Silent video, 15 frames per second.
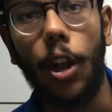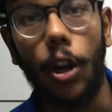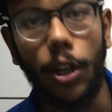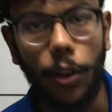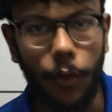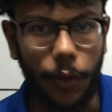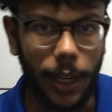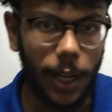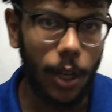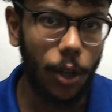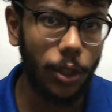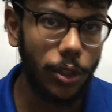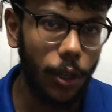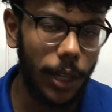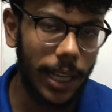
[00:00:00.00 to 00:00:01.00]
a lot of
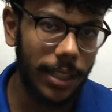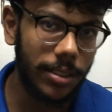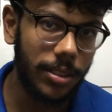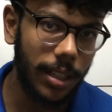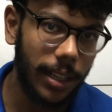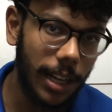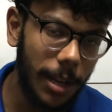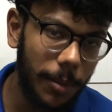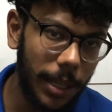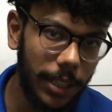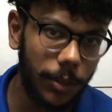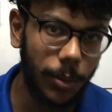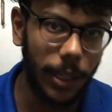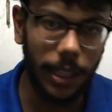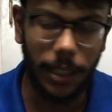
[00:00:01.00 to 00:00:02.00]
videos on Instagram as